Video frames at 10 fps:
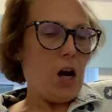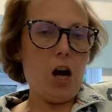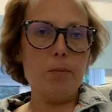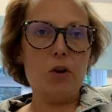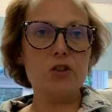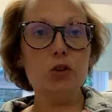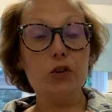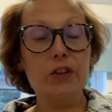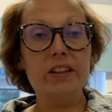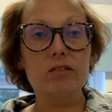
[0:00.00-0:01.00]
I saw it
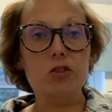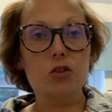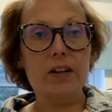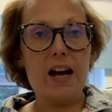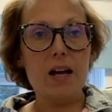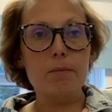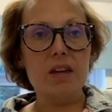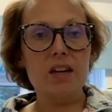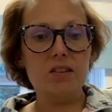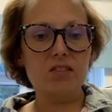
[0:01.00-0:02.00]
on Instagram.
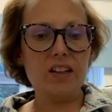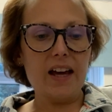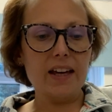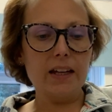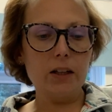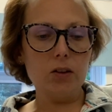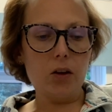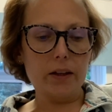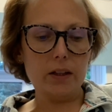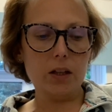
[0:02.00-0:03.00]
It's a
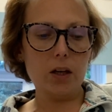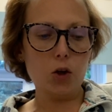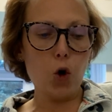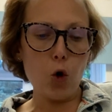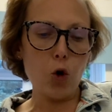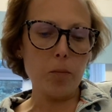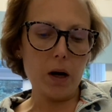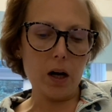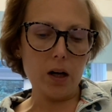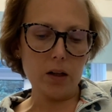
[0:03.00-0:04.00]
like
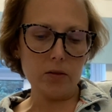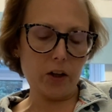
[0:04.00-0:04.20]
korma,